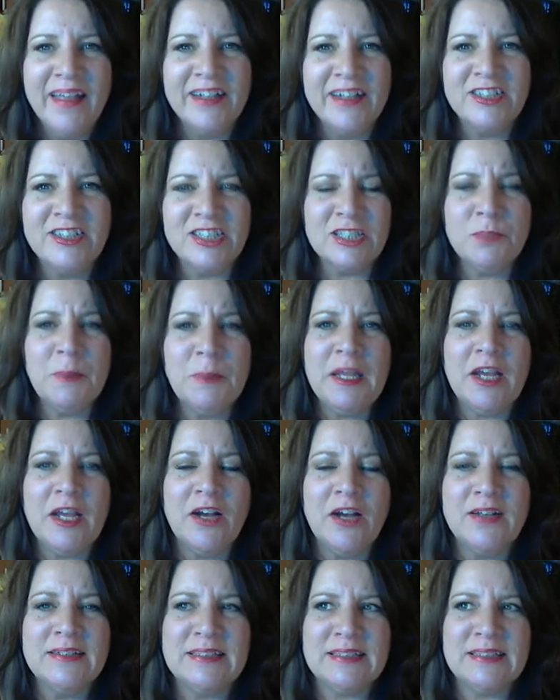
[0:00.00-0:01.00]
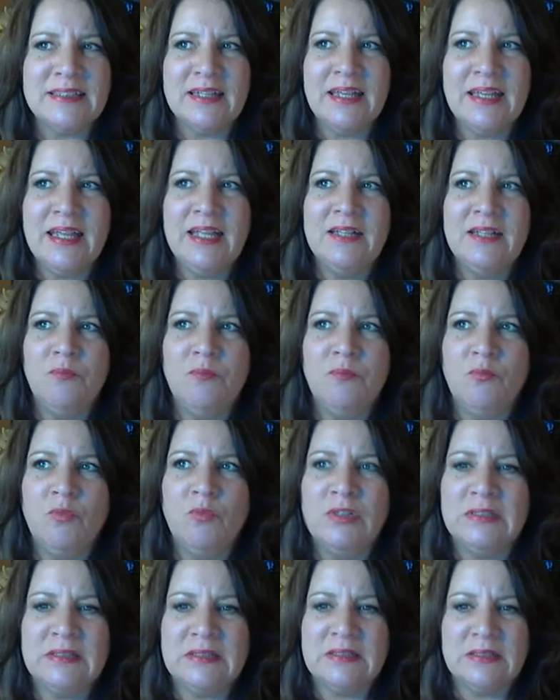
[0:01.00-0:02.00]
Just because he
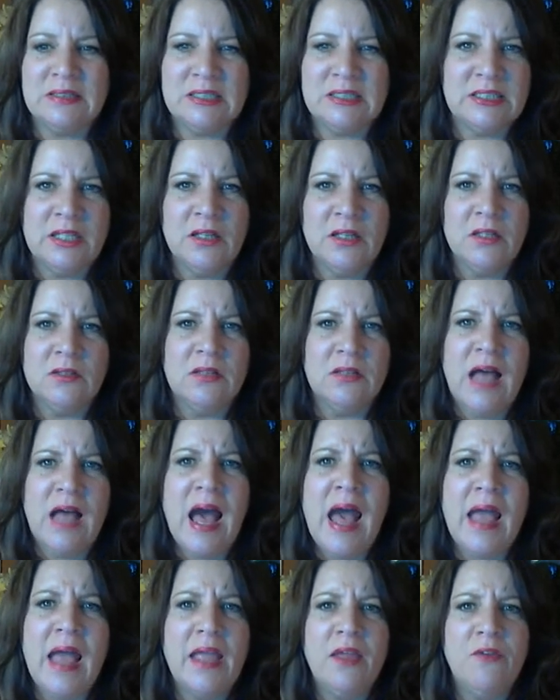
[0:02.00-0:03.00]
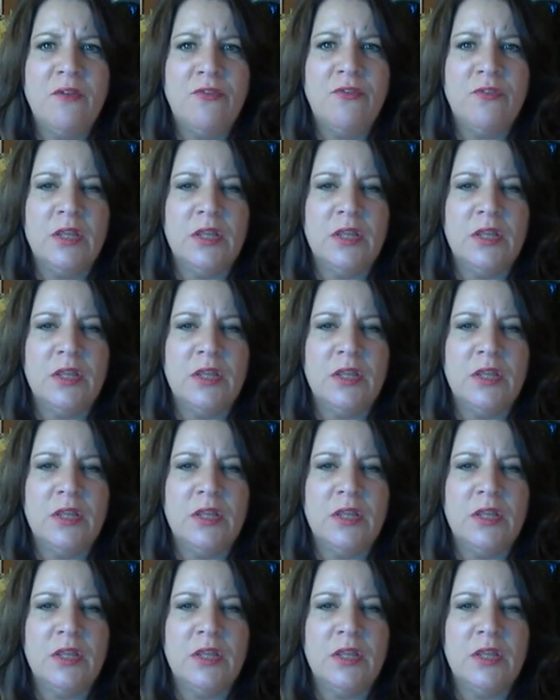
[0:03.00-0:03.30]
was still alive